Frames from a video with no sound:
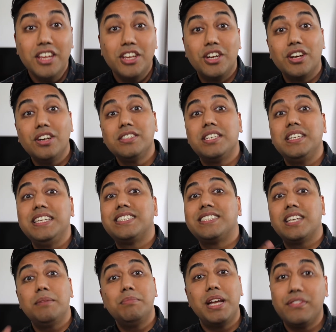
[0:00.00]
You're going to need
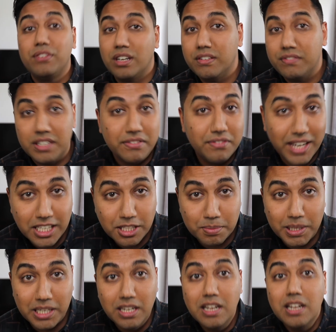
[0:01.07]
some level of
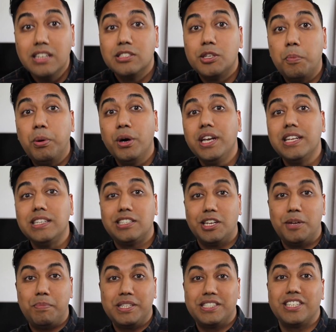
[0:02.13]
investment to put into
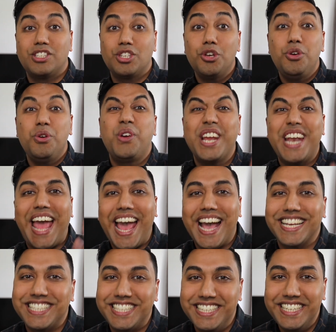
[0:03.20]
the business so you can
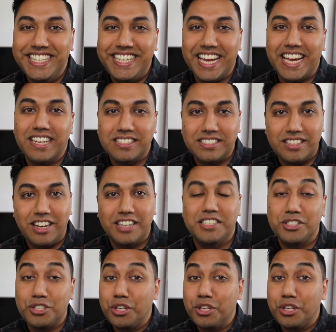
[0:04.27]
actually get started,